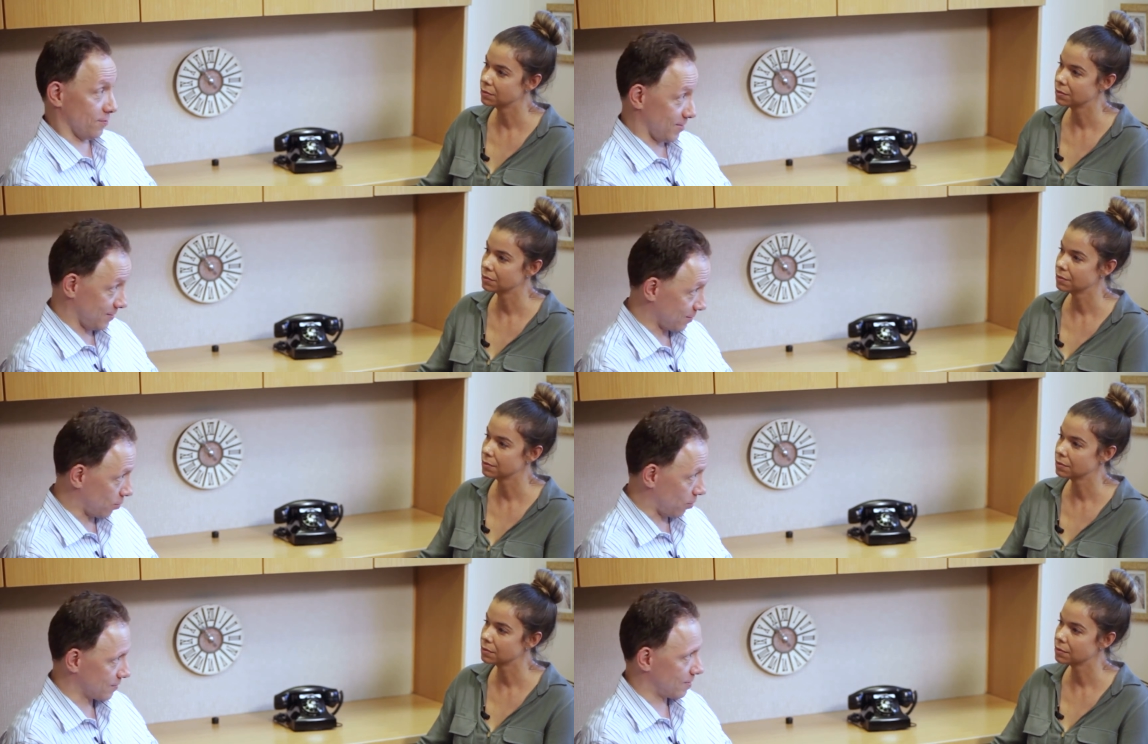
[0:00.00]
Speaker 1: of these
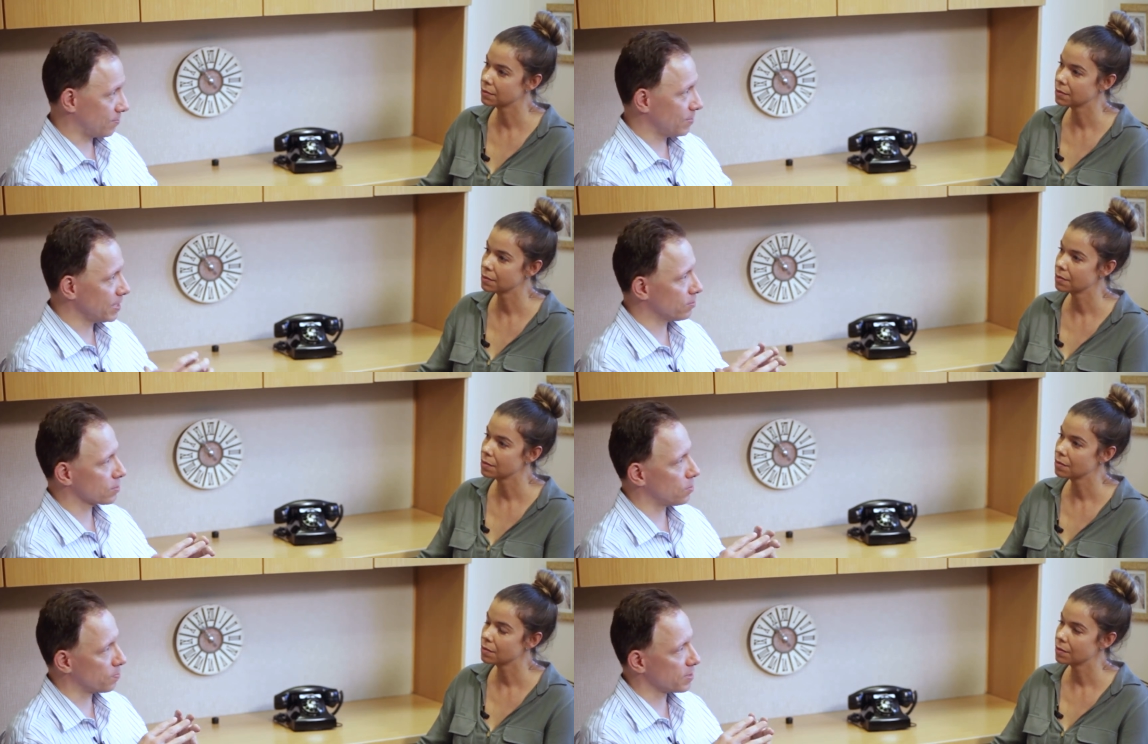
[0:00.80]
clocks that we
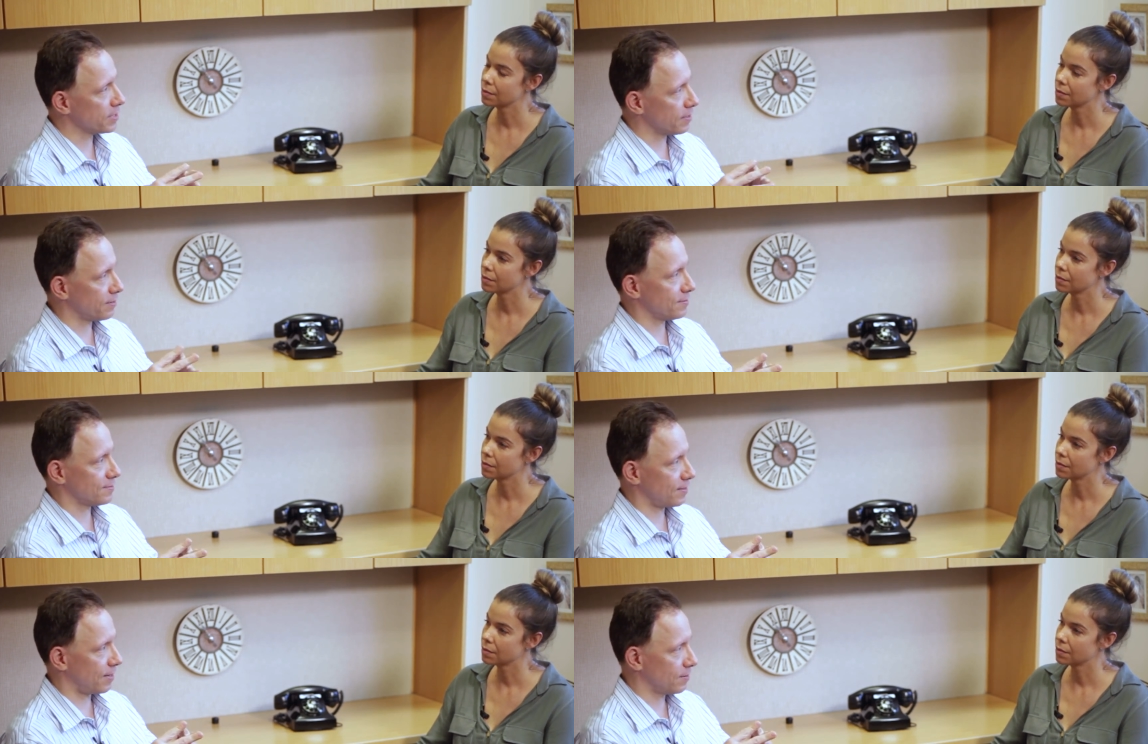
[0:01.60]
don't completely
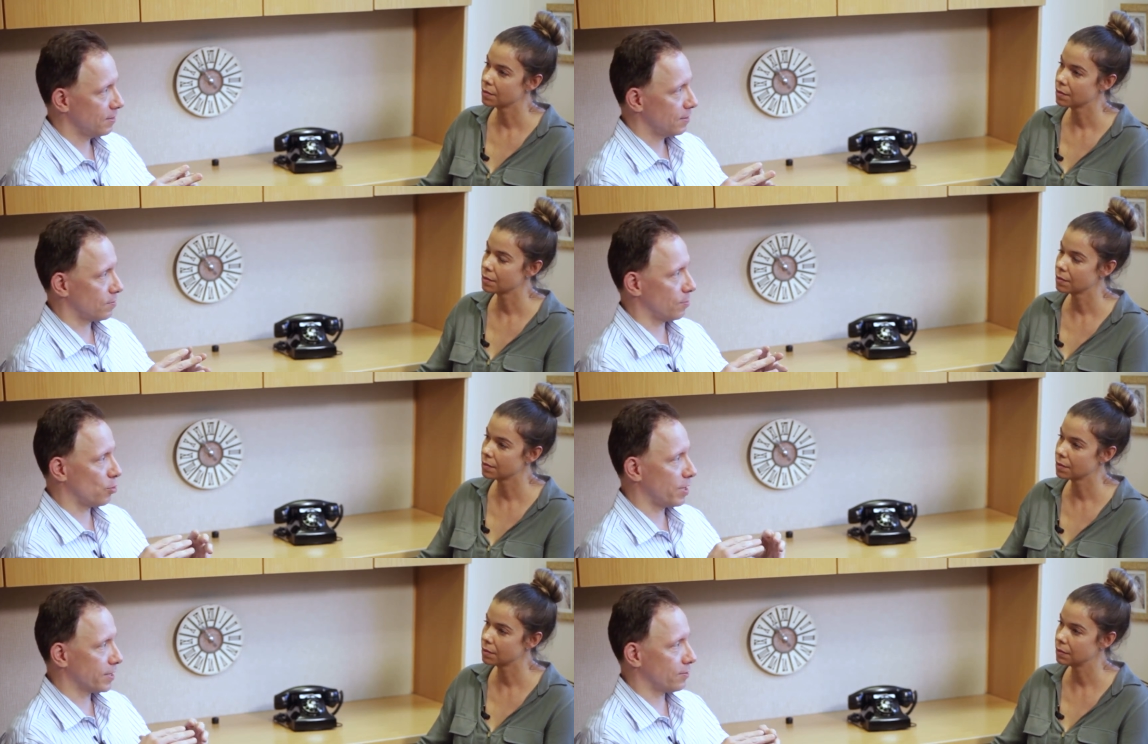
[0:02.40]
understand the
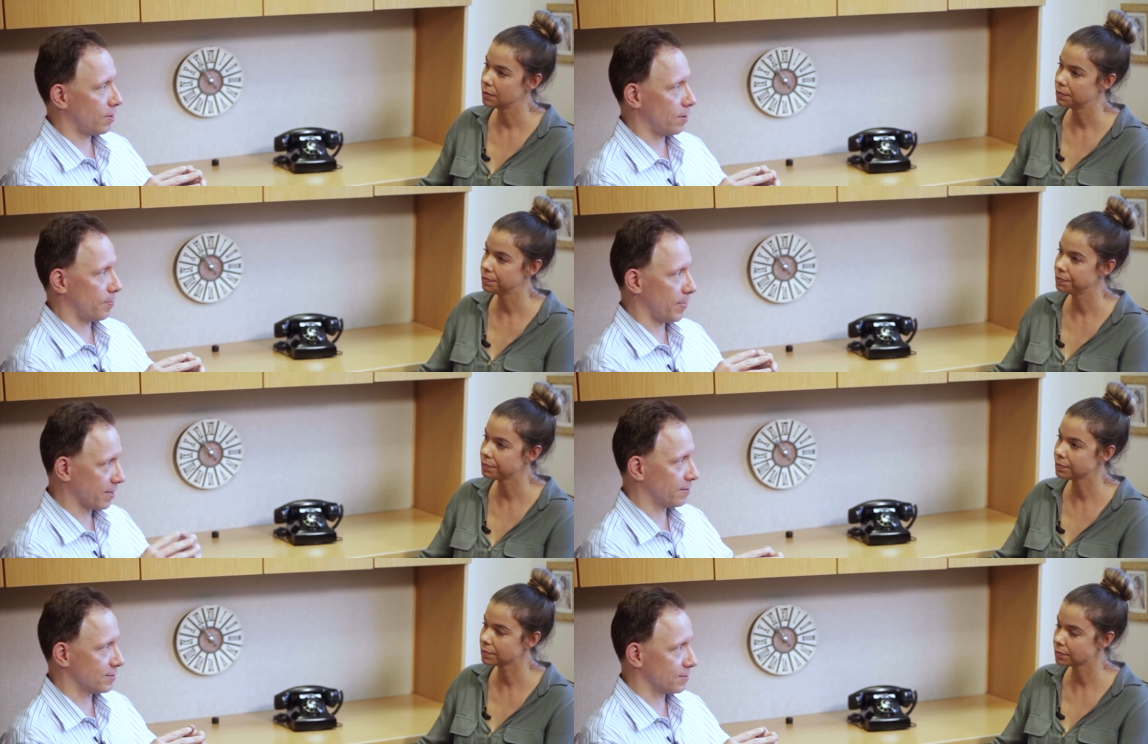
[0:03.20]
molecular
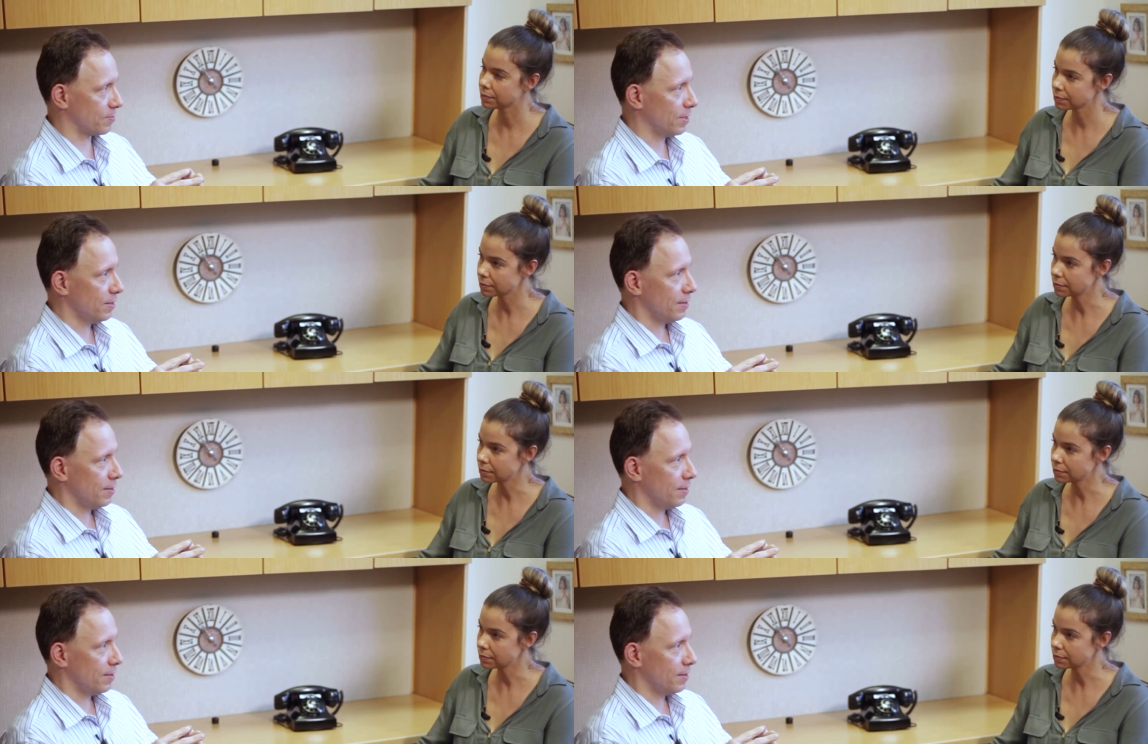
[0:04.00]
mechanism